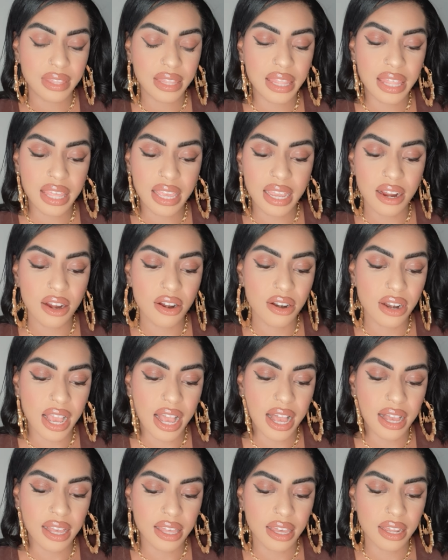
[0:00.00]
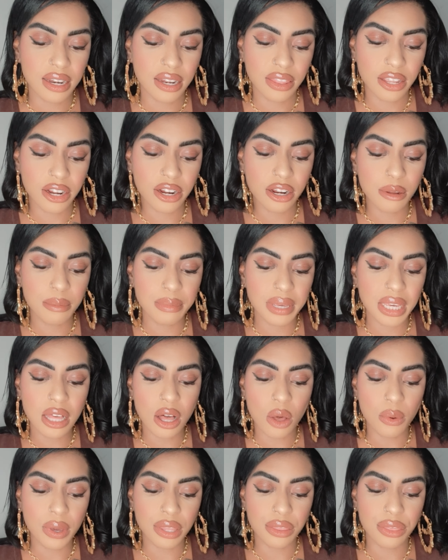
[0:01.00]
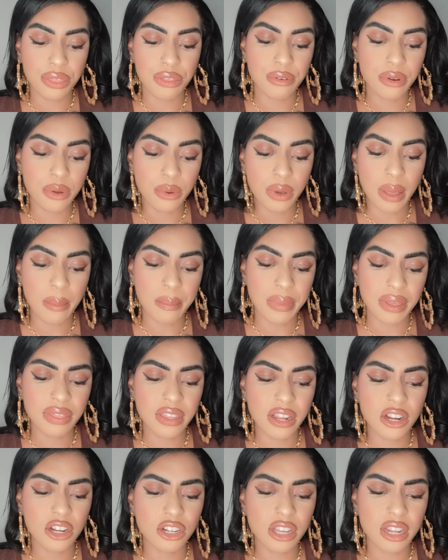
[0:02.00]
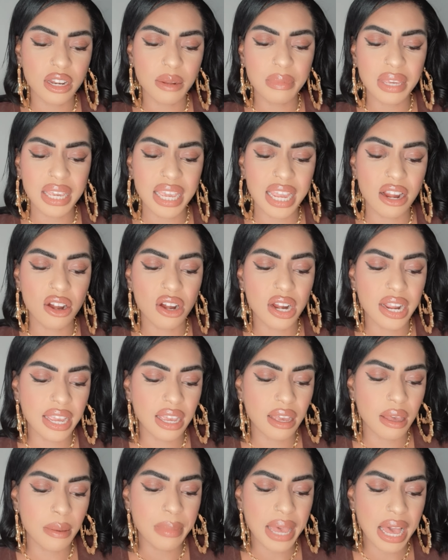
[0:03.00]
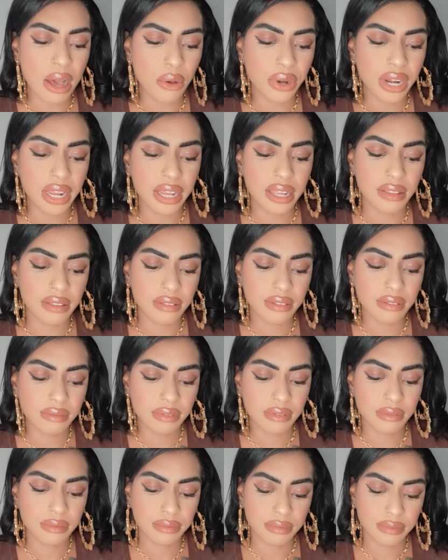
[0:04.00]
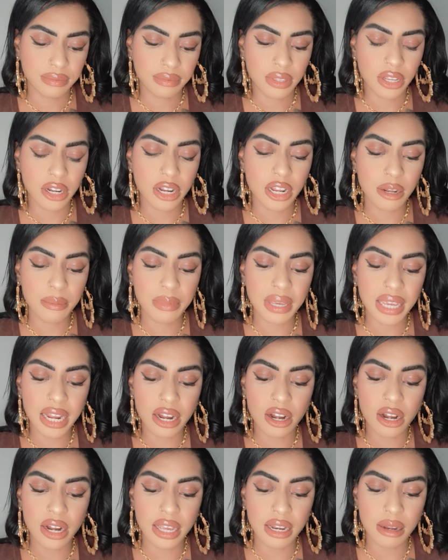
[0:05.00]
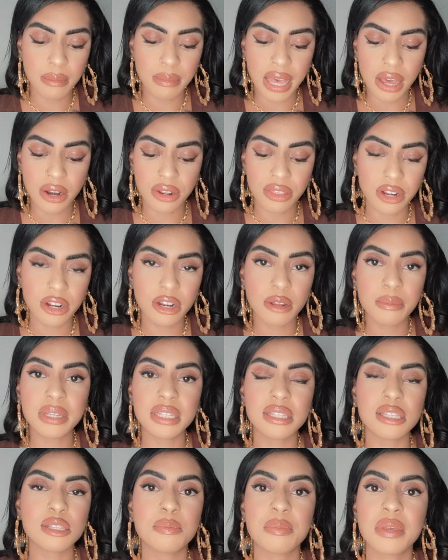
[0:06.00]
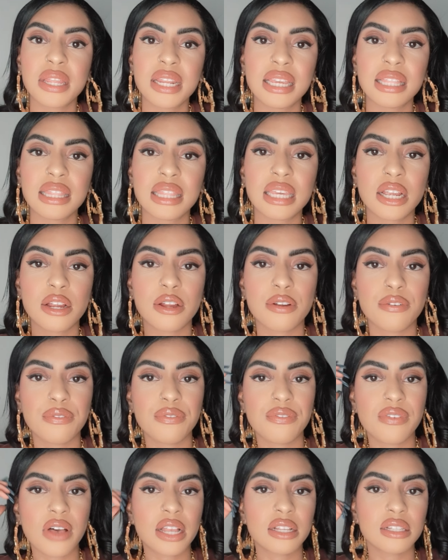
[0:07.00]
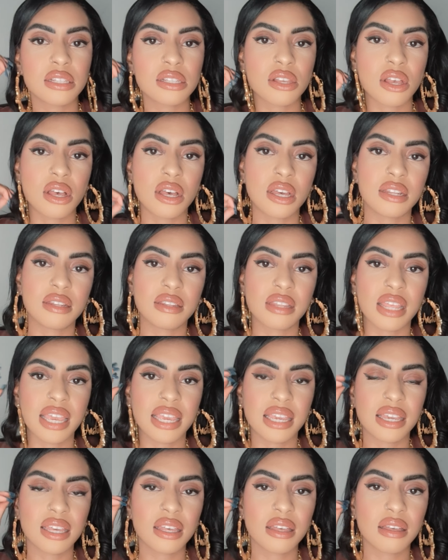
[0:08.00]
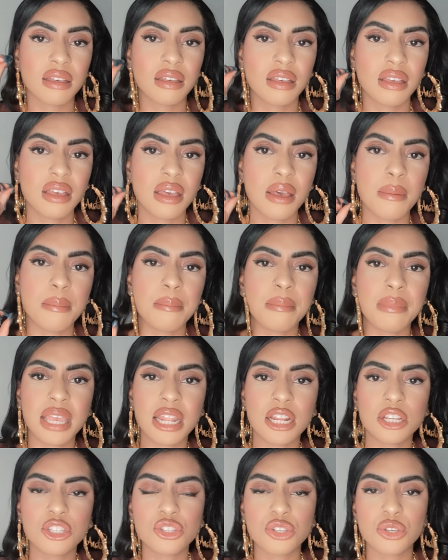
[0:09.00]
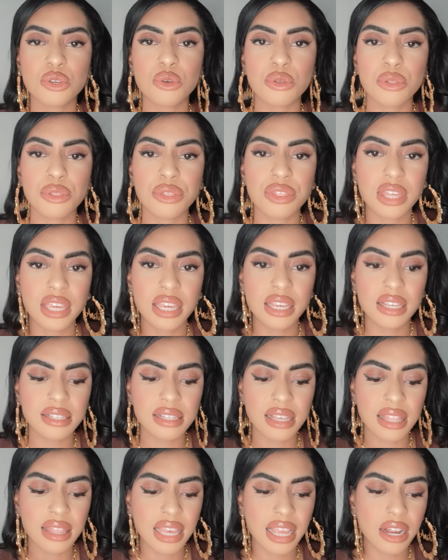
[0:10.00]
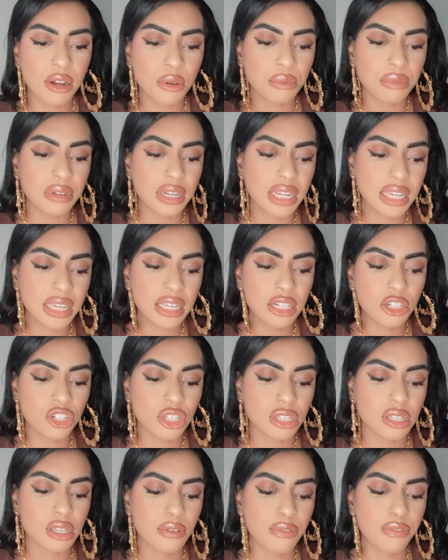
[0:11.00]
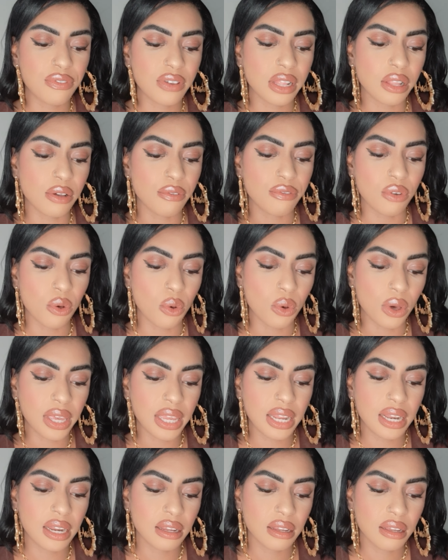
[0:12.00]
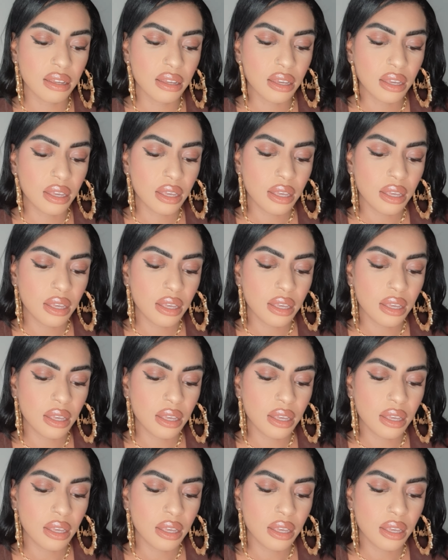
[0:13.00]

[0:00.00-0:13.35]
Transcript: they're not gonna they're gonna be going through it but they're gonna be arrogant about it they're gonna be arrogant about it they're gonna be spending their funds on like minuscule things that they don't need just to fill a void